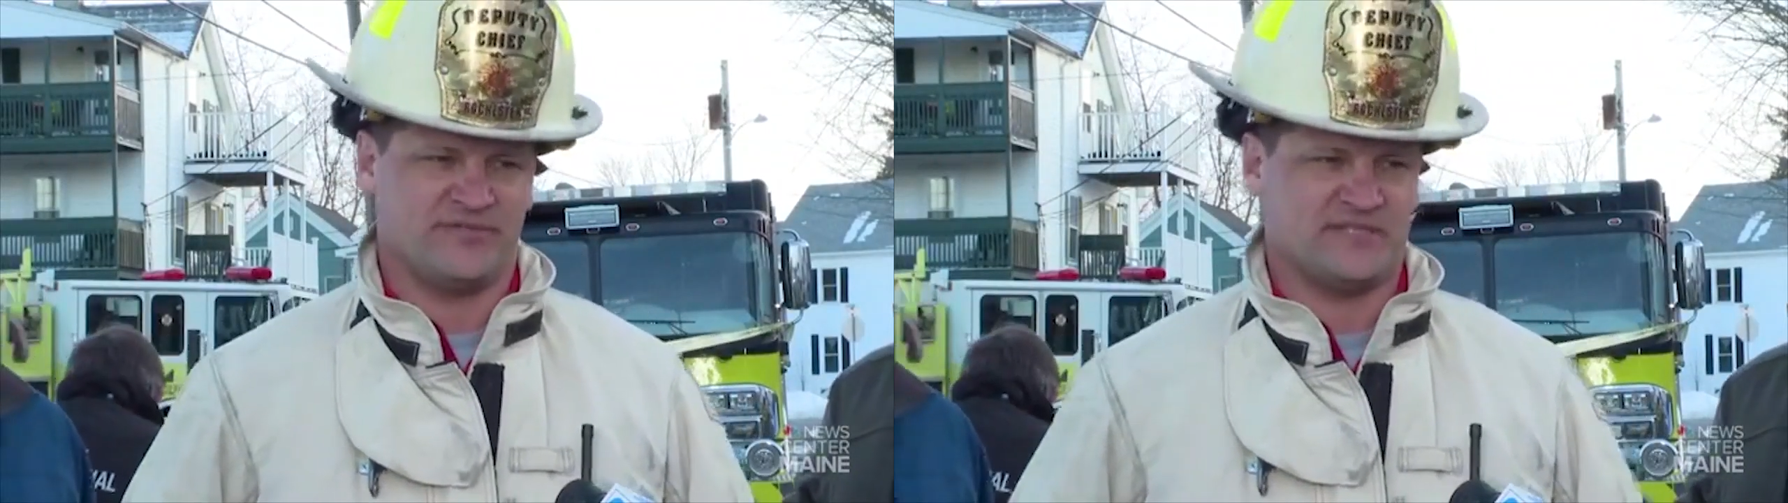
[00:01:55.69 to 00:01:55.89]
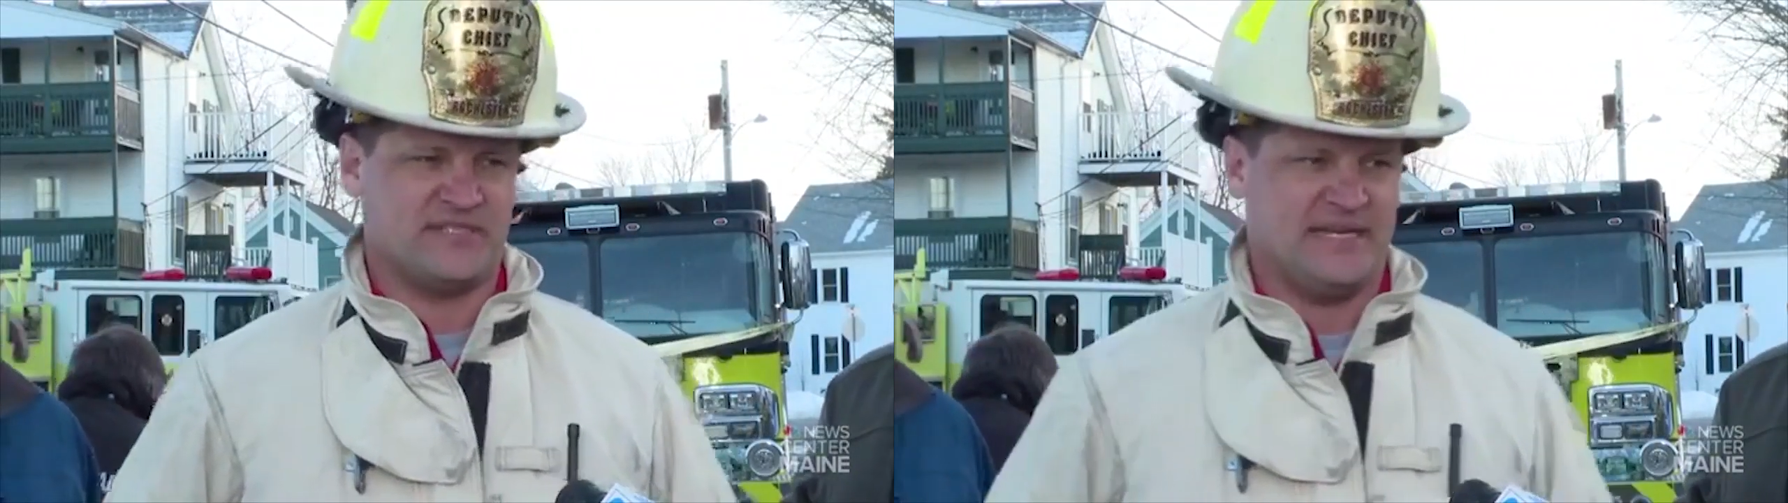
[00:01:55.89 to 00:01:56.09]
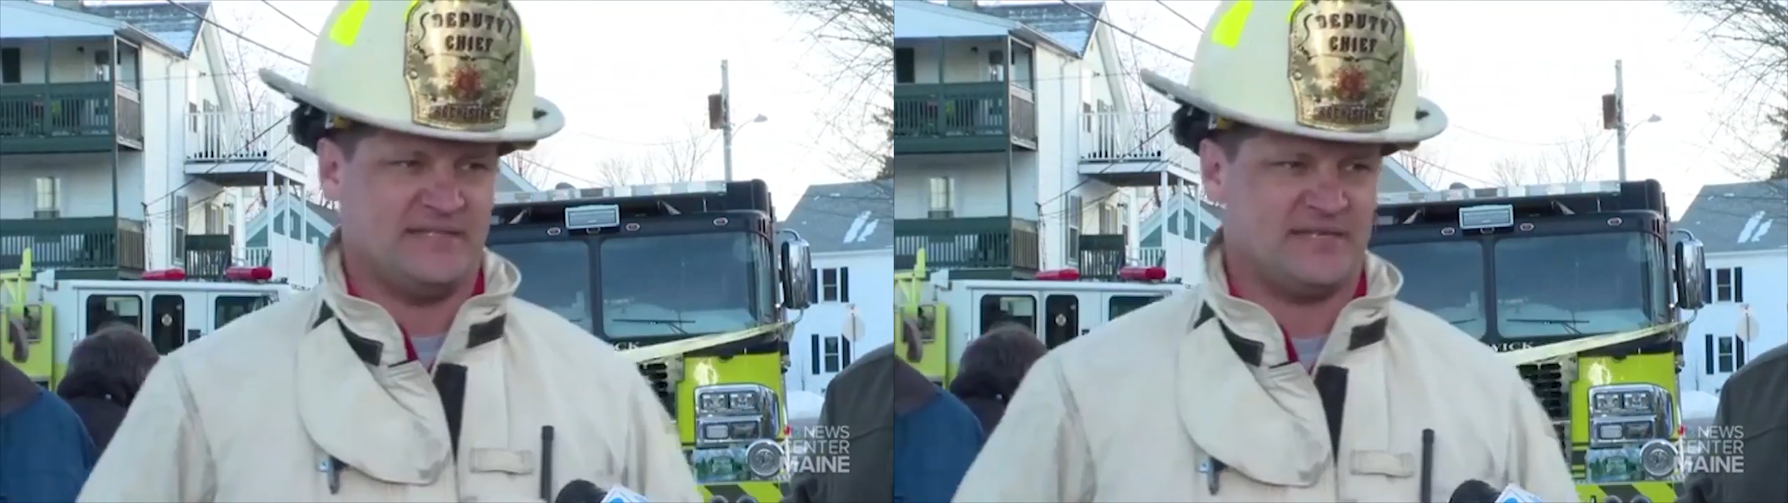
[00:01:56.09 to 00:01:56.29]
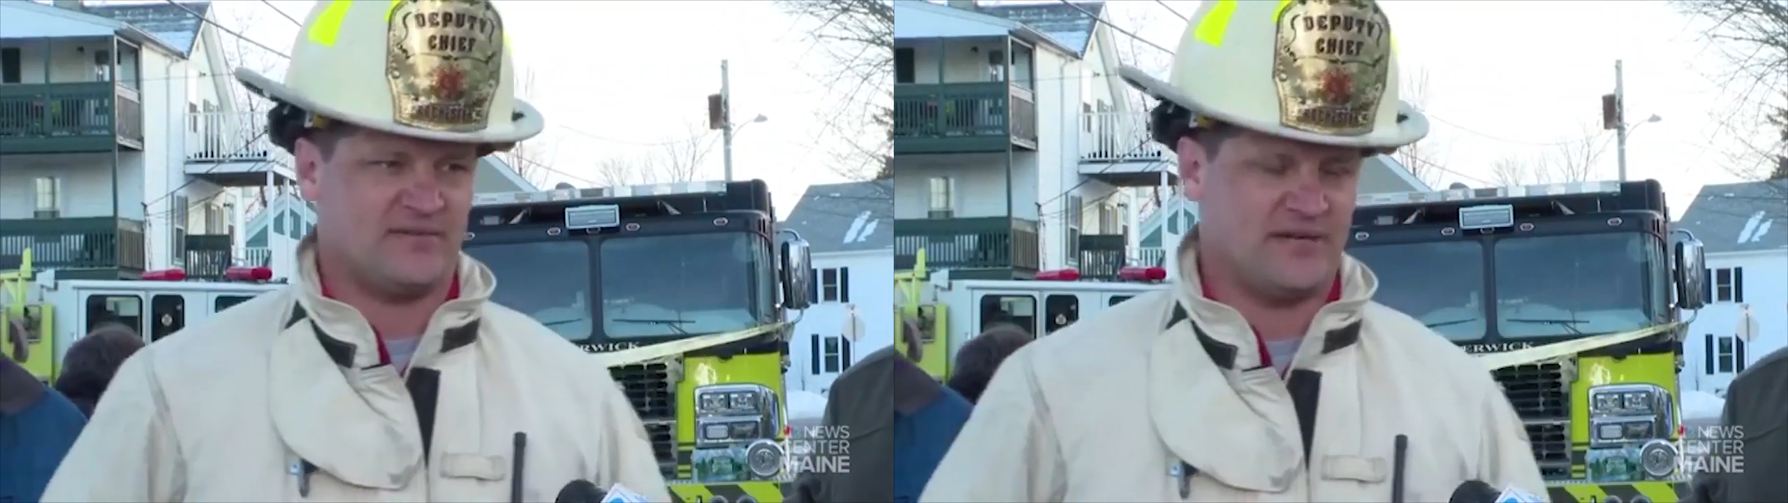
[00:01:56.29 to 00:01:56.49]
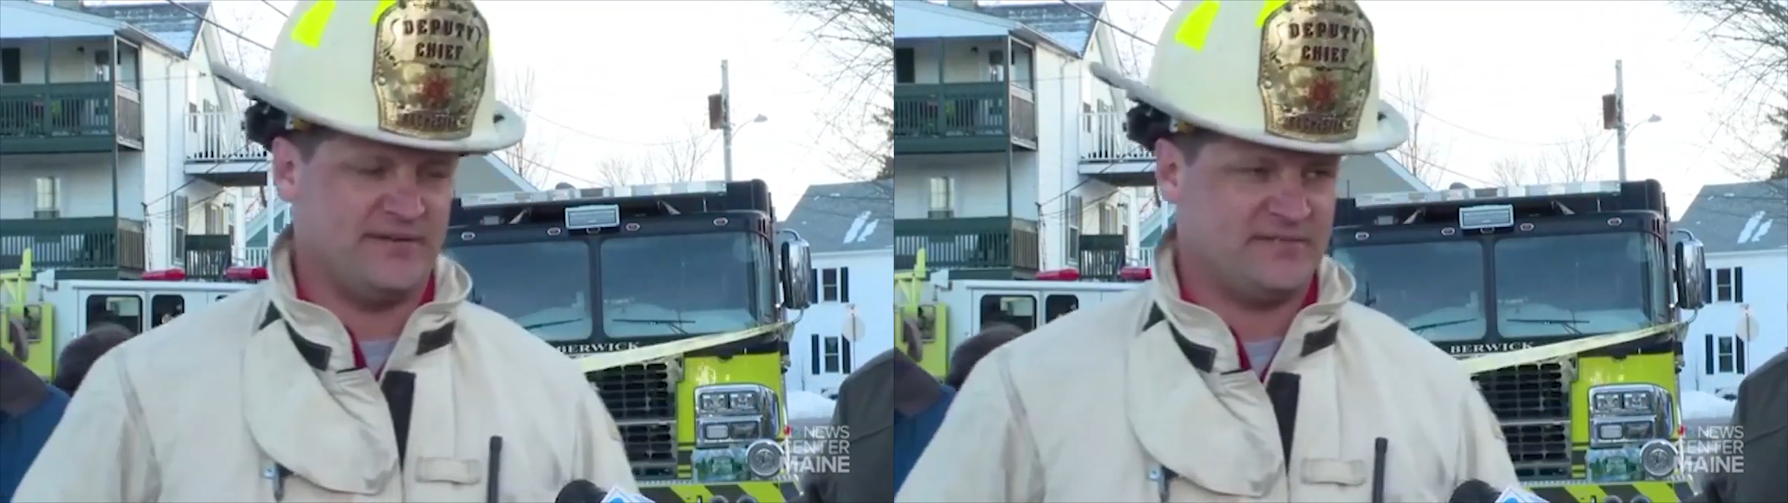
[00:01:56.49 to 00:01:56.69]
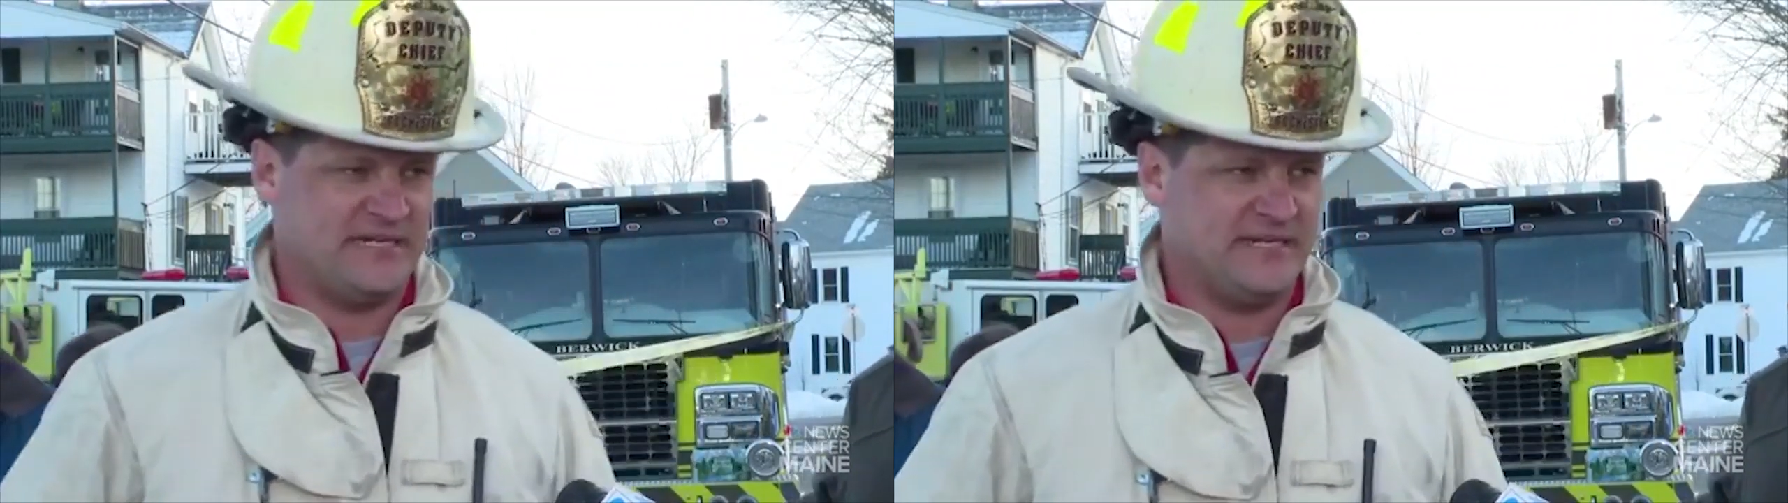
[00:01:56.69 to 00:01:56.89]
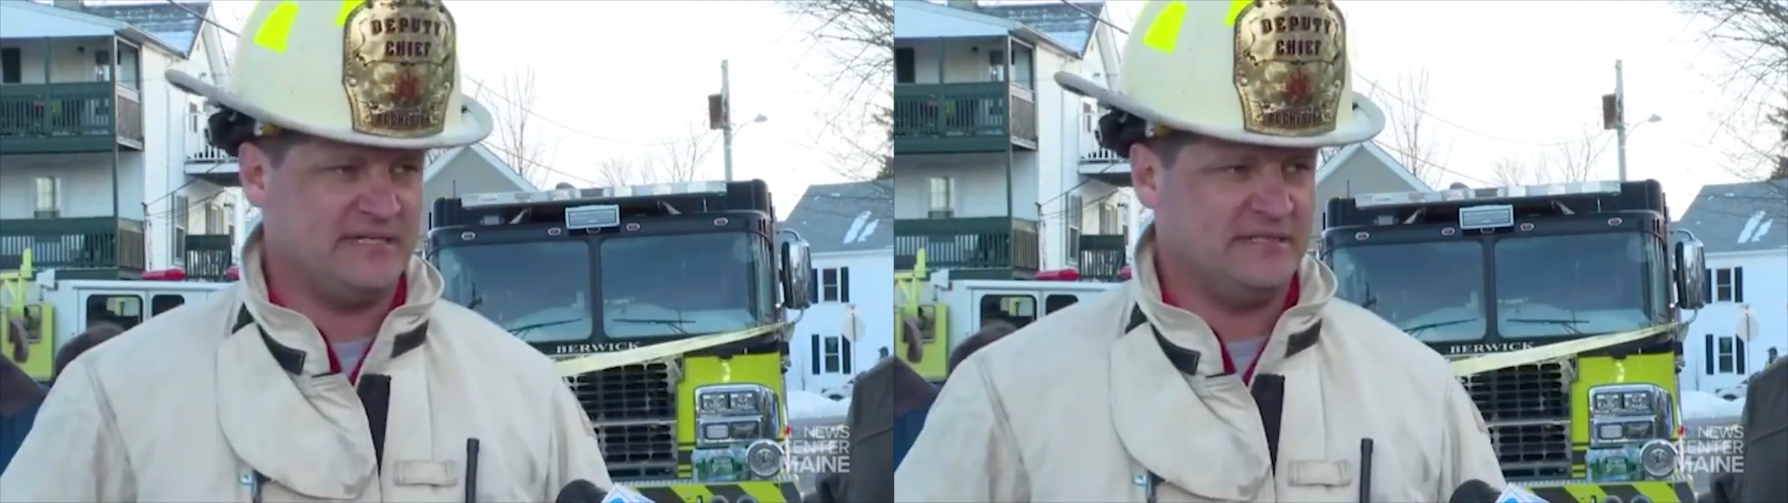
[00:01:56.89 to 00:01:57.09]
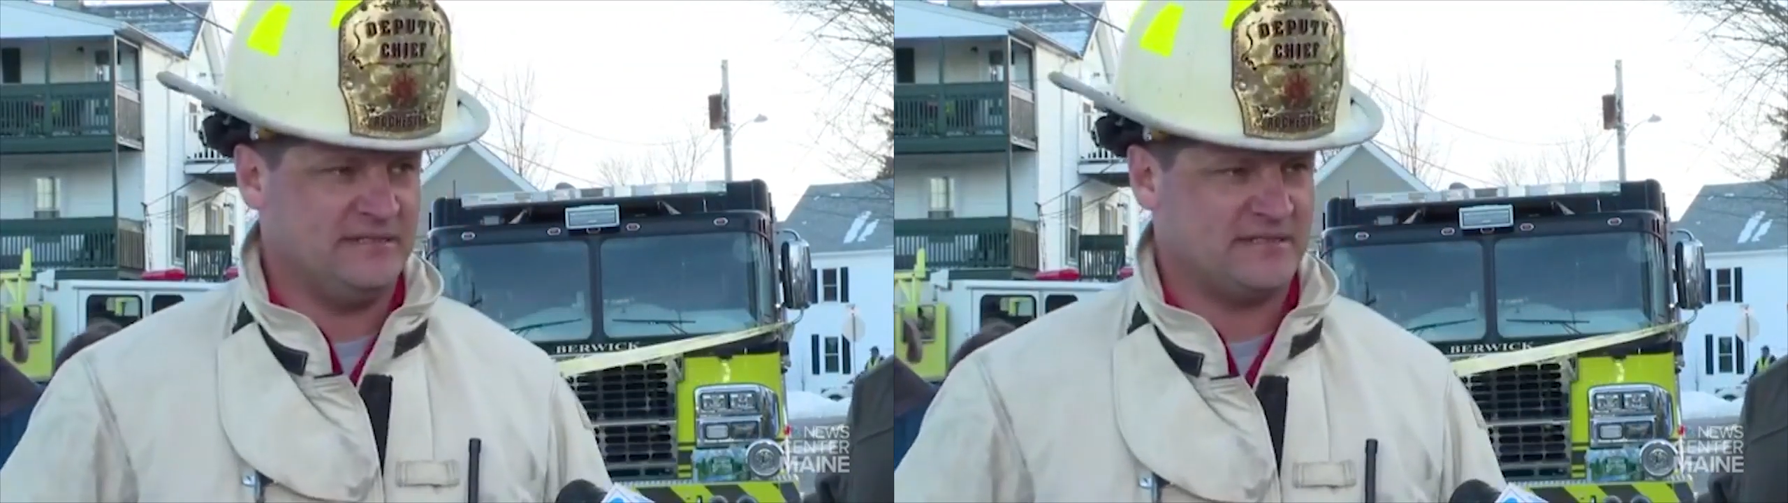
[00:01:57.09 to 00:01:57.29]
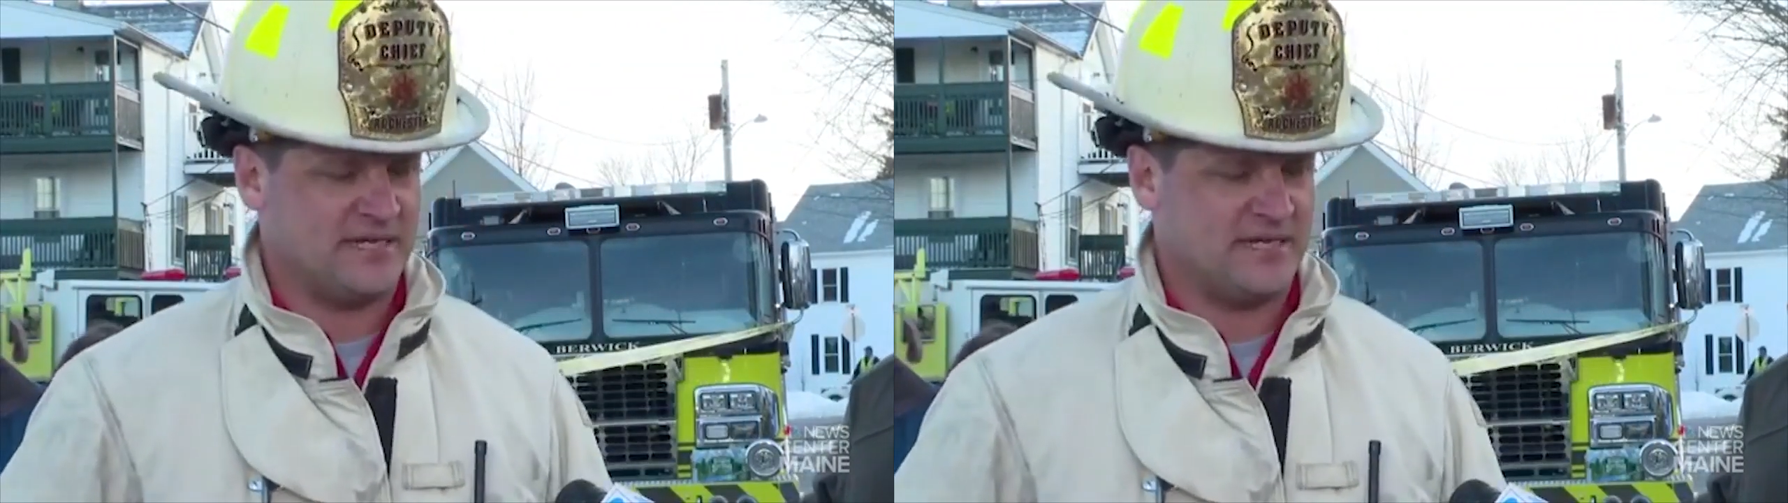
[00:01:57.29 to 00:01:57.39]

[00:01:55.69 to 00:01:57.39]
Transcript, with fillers: two different states that arrived today